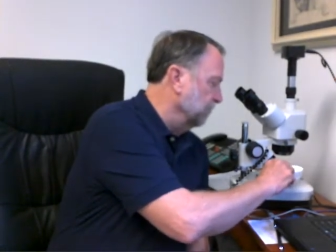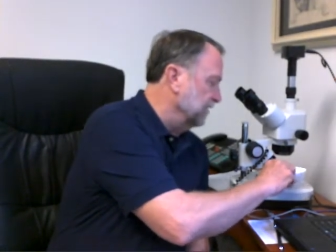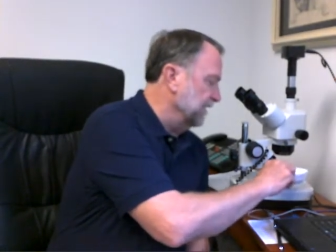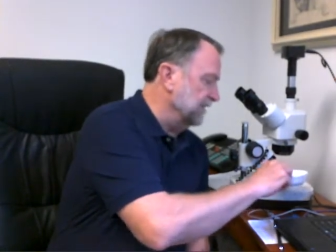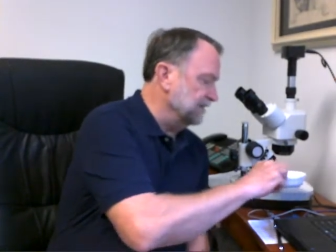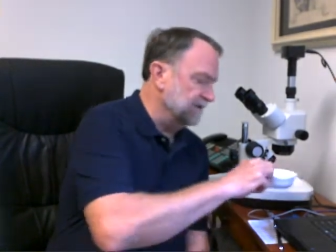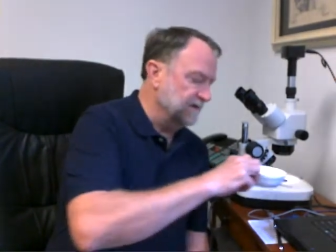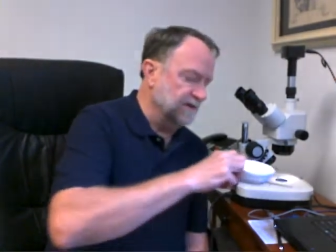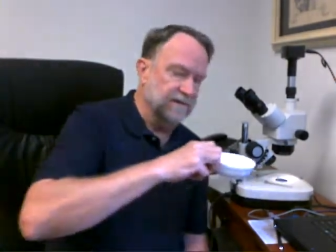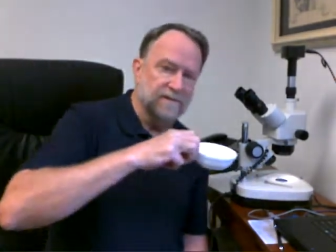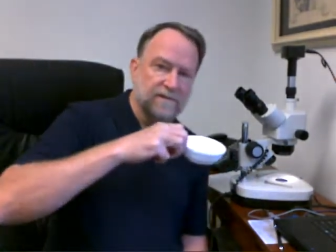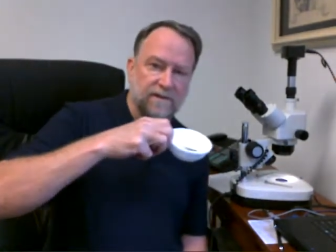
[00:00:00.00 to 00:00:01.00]
This
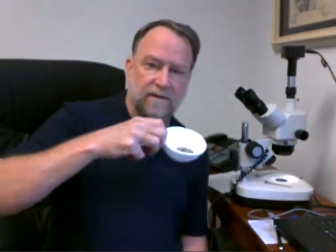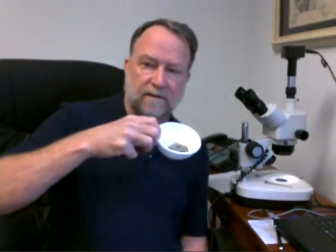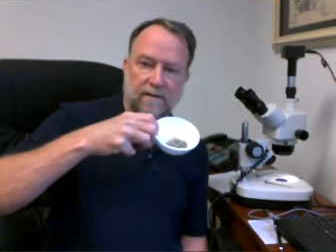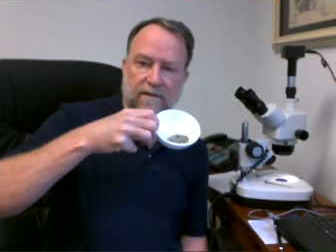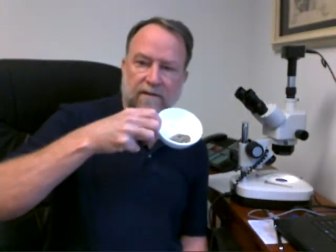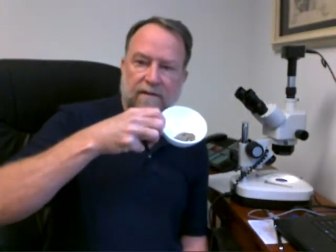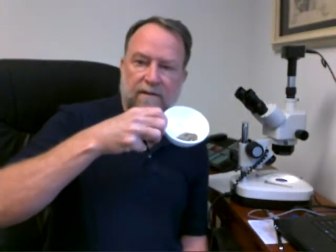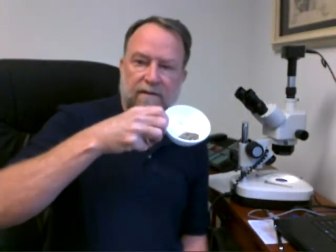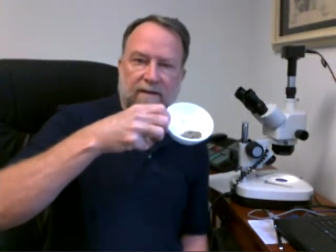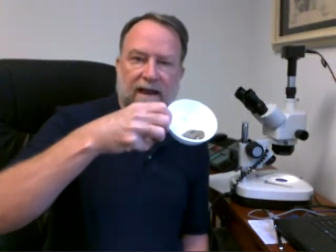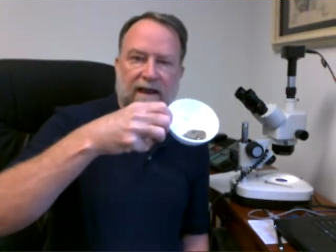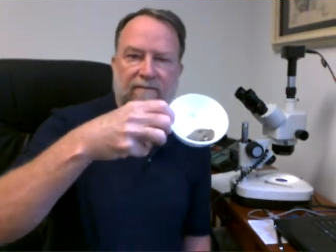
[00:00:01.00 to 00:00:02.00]
is
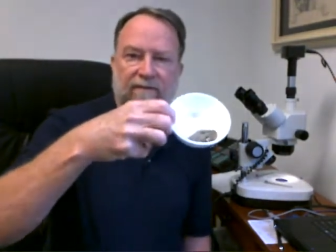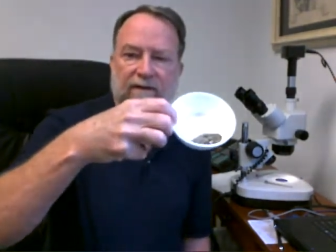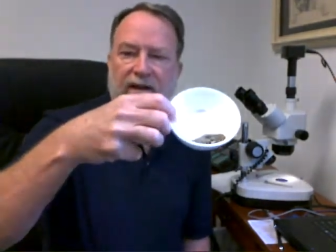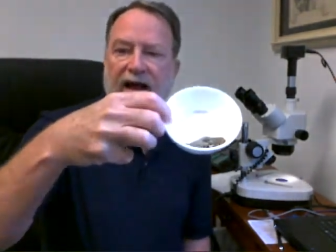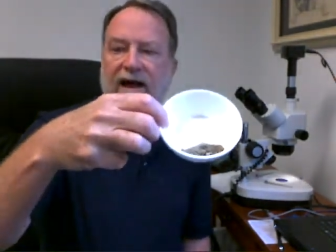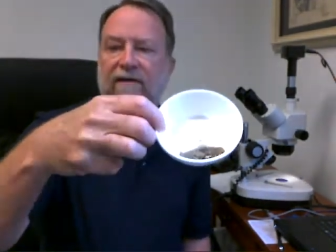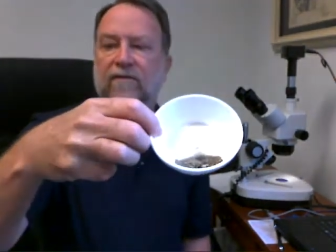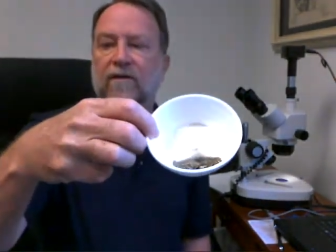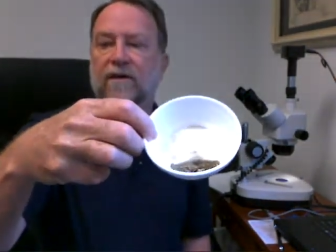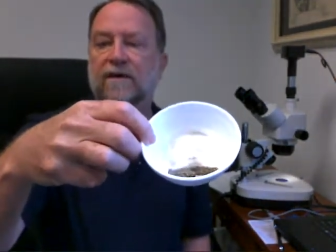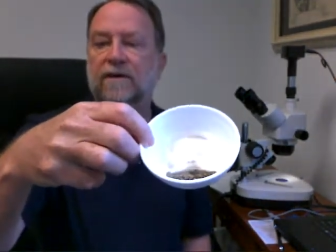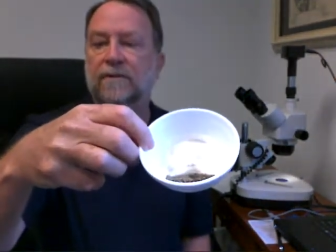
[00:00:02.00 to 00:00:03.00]
kind of a live
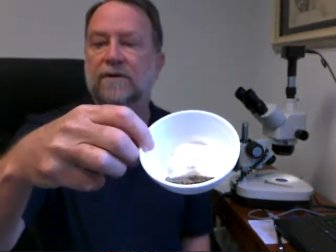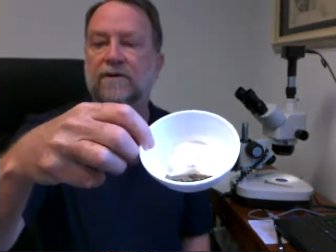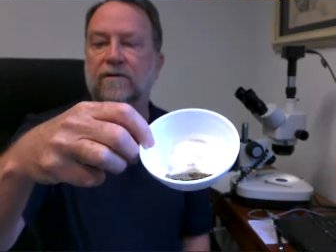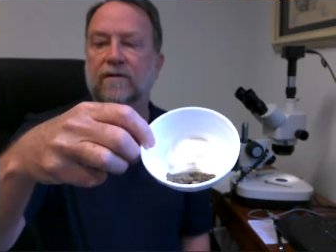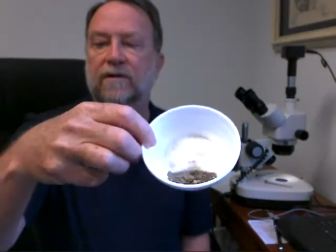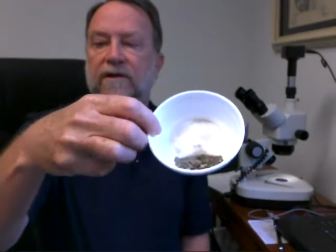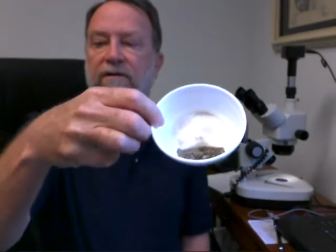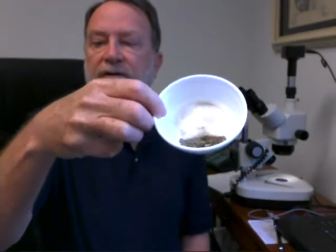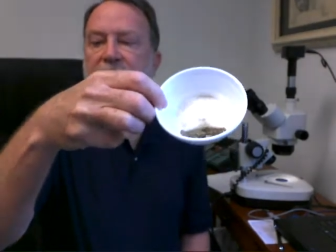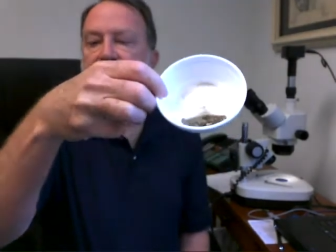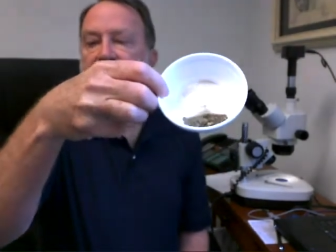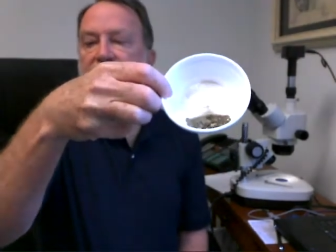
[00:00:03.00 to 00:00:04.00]
look at the material in here.
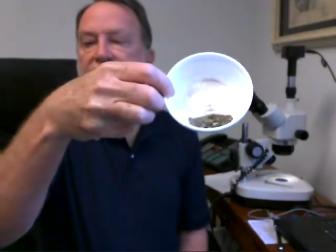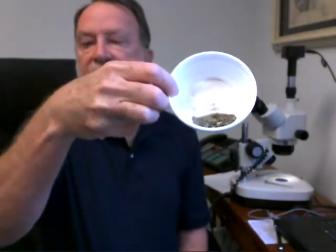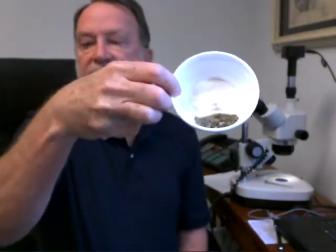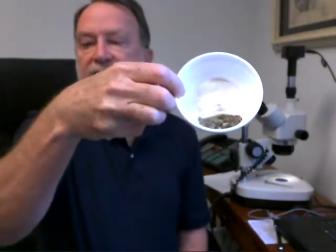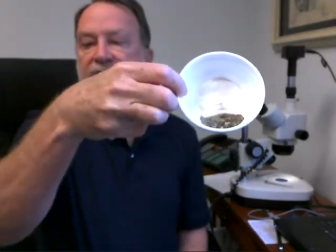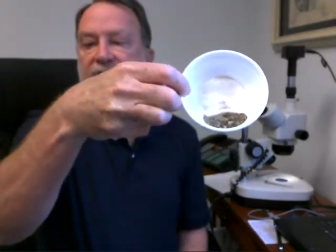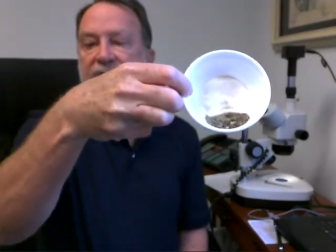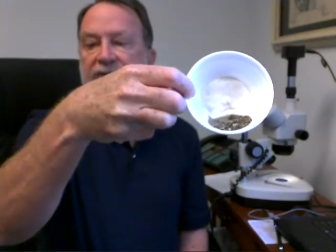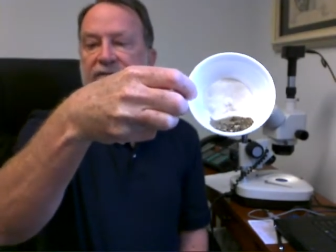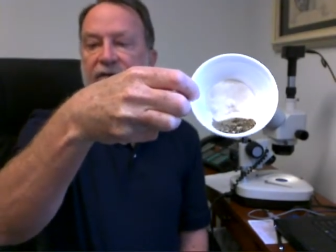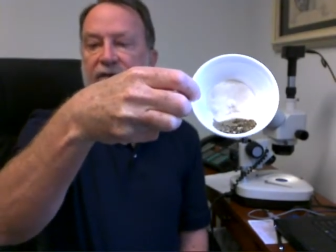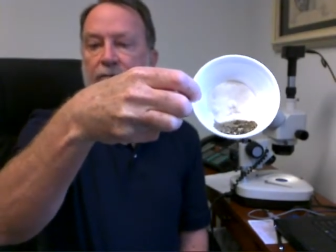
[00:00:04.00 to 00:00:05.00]
I know you can't see
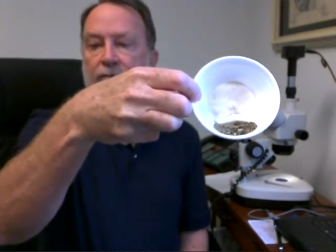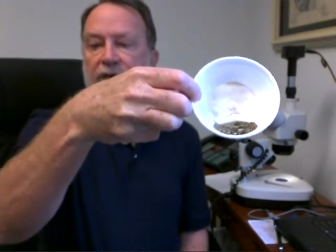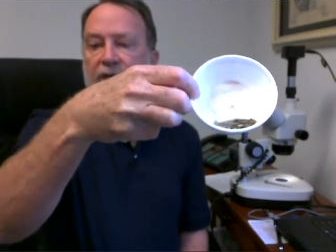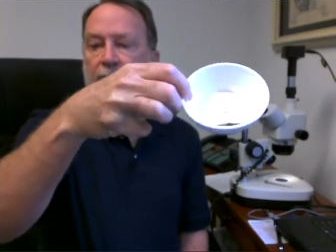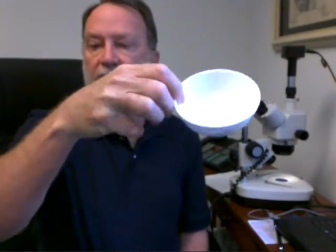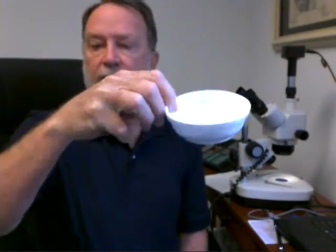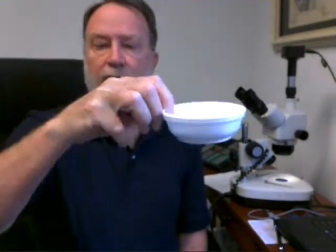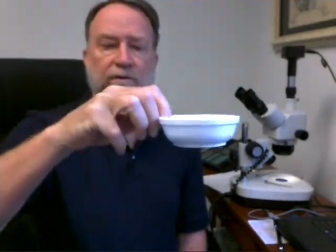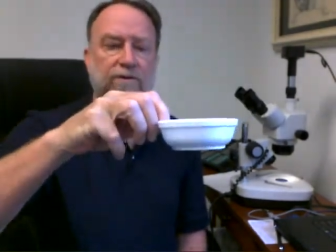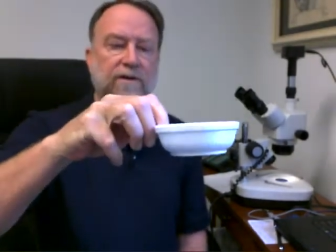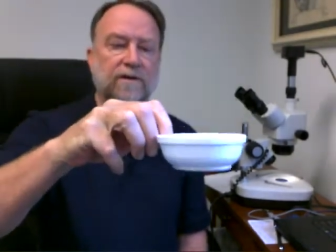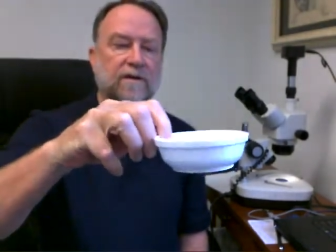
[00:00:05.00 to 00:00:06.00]
that very well, but I
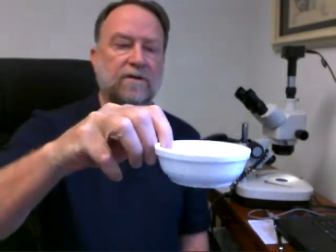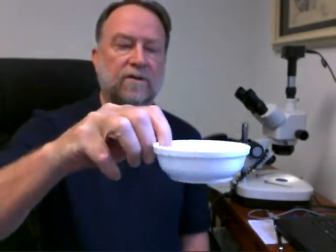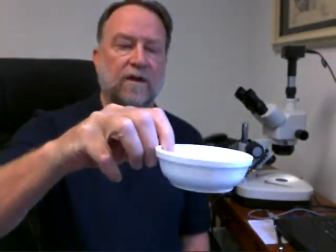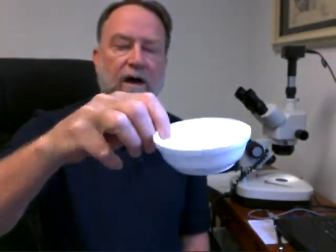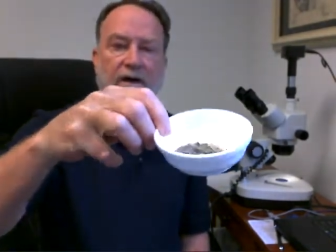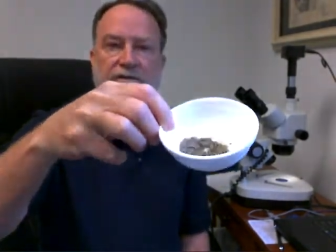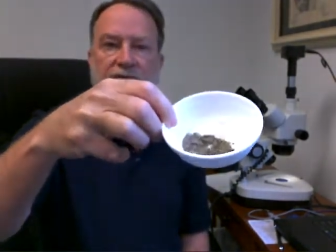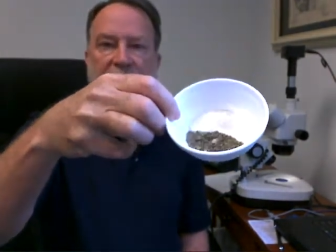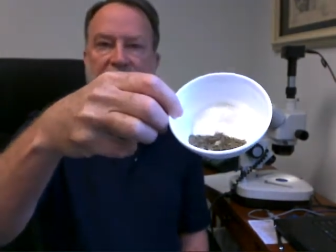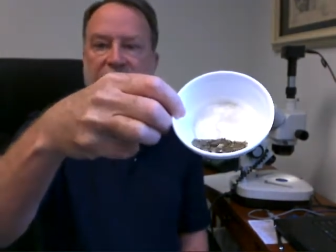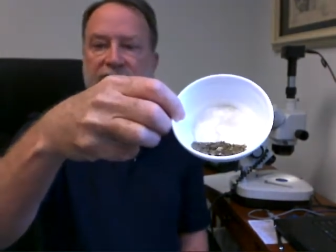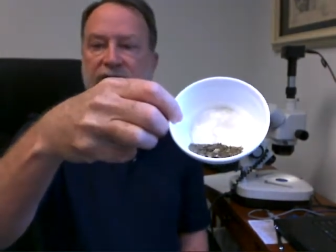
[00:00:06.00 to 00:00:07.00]
want you to
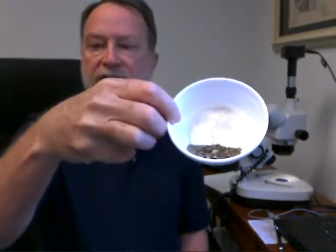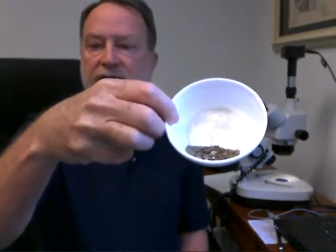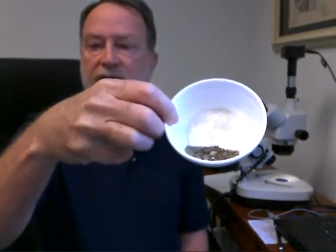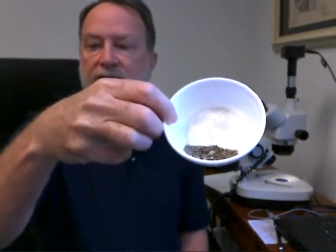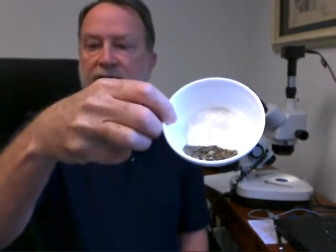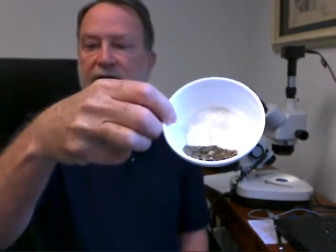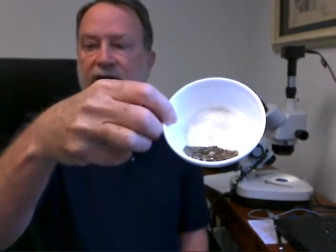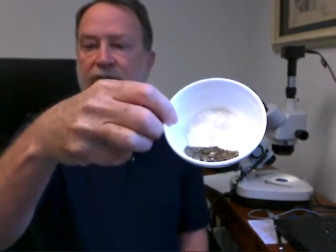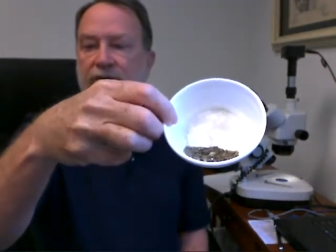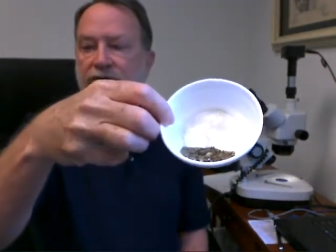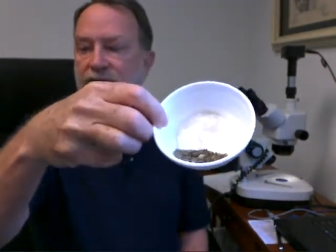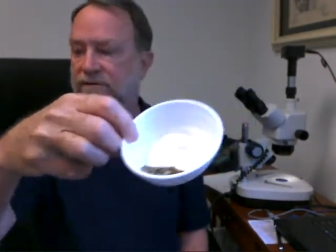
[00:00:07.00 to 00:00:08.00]
contrast kind
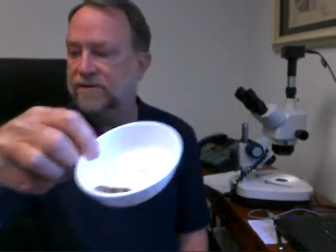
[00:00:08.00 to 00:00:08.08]
of what you